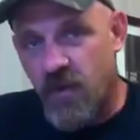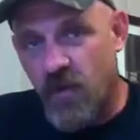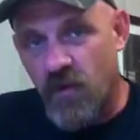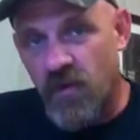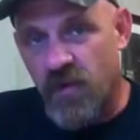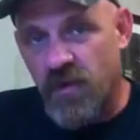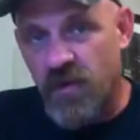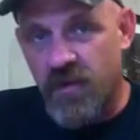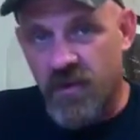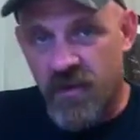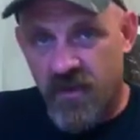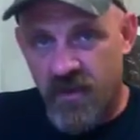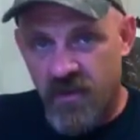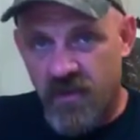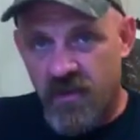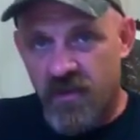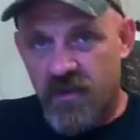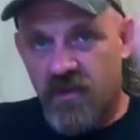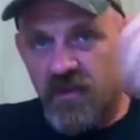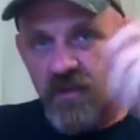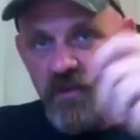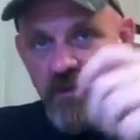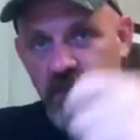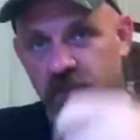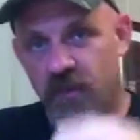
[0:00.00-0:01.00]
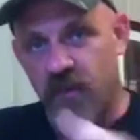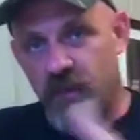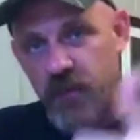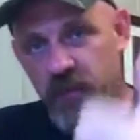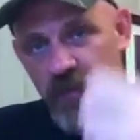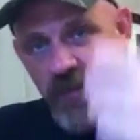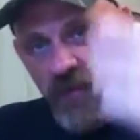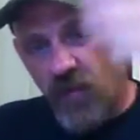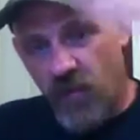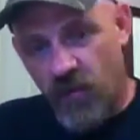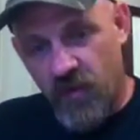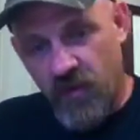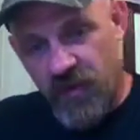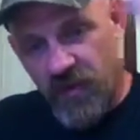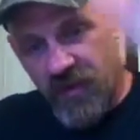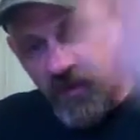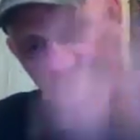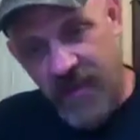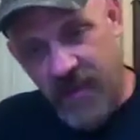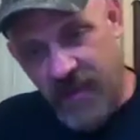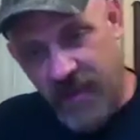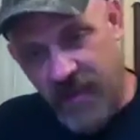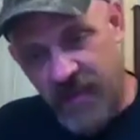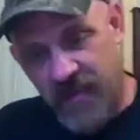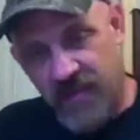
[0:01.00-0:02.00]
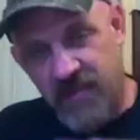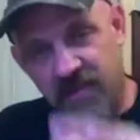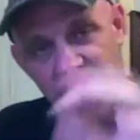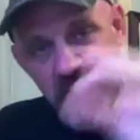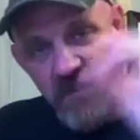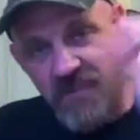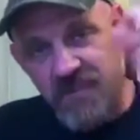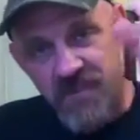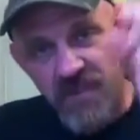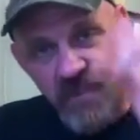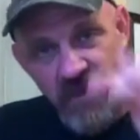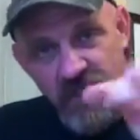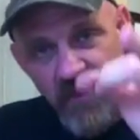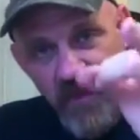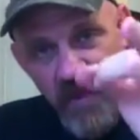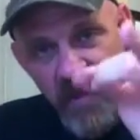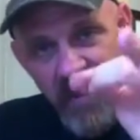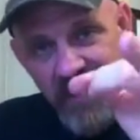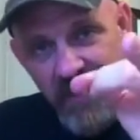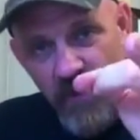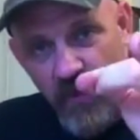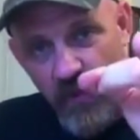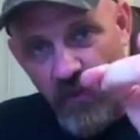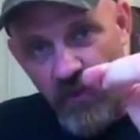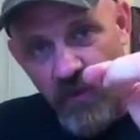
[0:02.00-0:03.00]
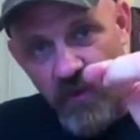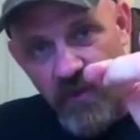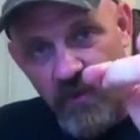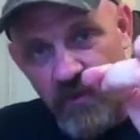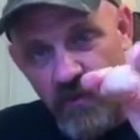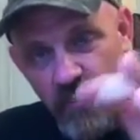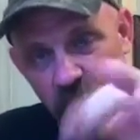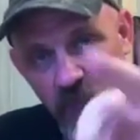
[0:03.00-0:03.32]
coin. You flip the coin, it lands, it's still that coin,